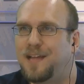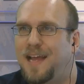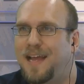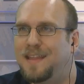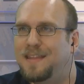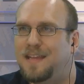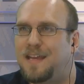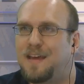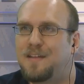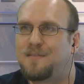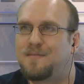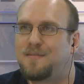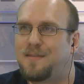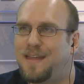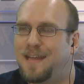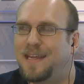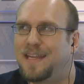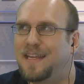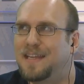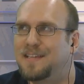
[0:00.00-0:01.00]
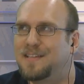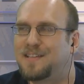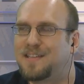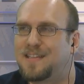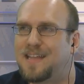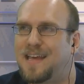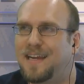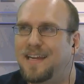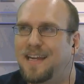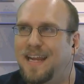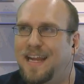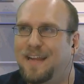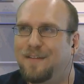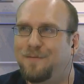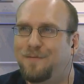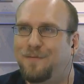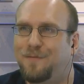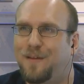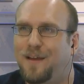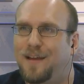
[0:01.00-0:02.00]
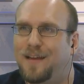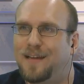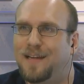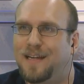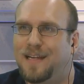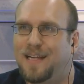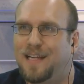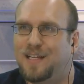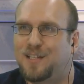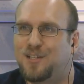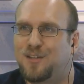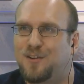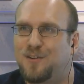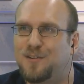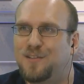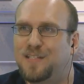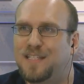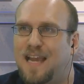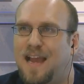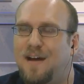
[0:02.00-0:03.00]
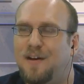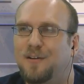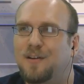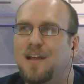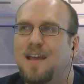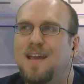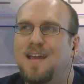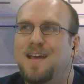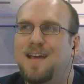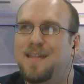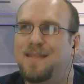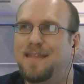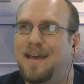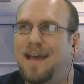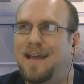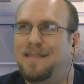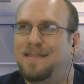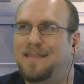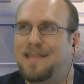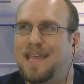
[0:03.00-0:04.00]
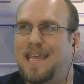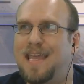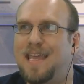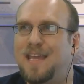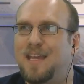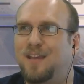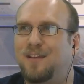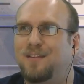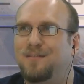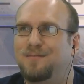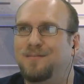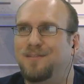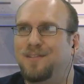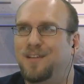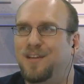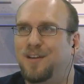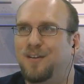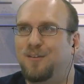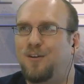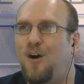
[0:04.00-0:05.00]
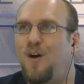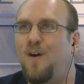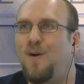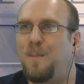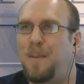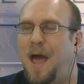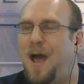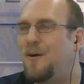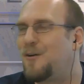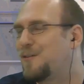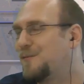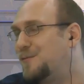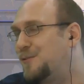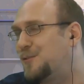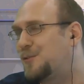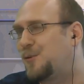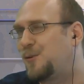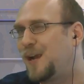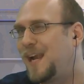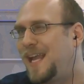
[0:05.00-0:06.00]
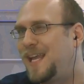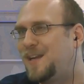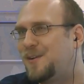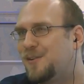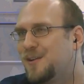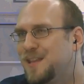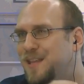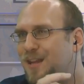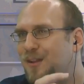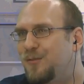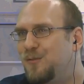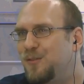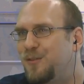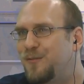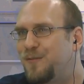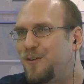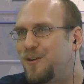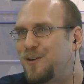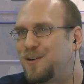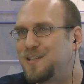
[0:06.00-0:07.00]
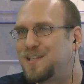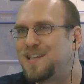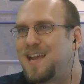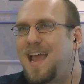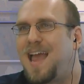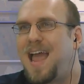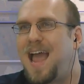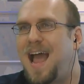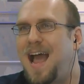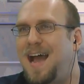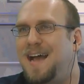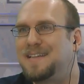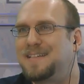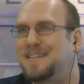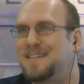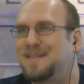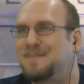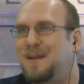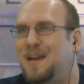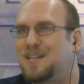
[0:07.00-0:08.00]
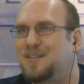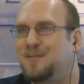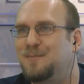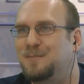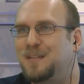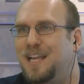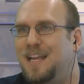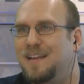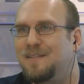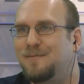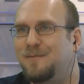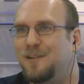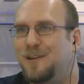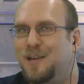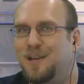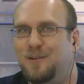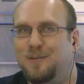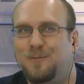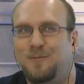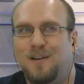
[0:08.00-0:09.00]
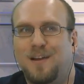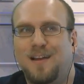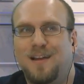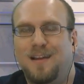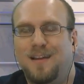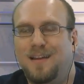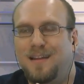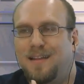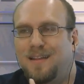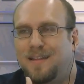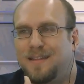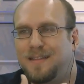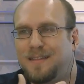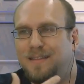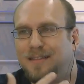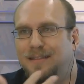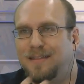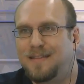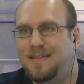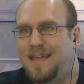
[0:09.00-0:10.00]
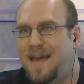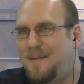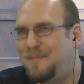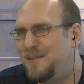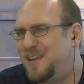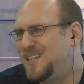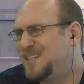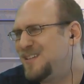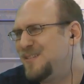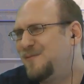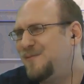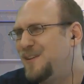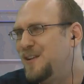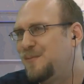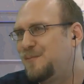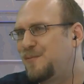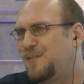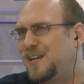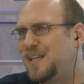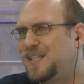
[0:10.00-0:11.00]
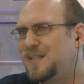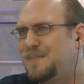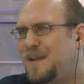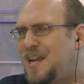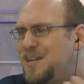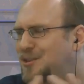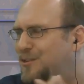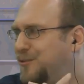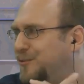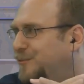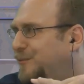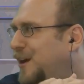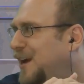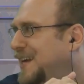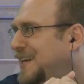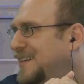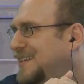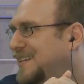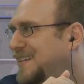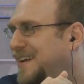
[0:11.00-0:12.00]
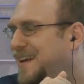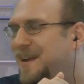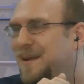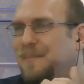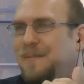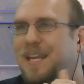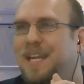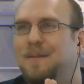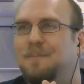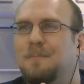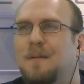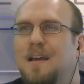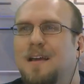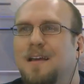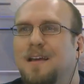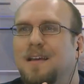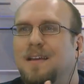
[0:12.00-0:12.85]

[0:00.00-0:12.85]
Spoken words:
And the other thing is that if it turns out that the all-powerful Creator of the universe has a special plan for you, that makes you feel pretty special, right? I mean.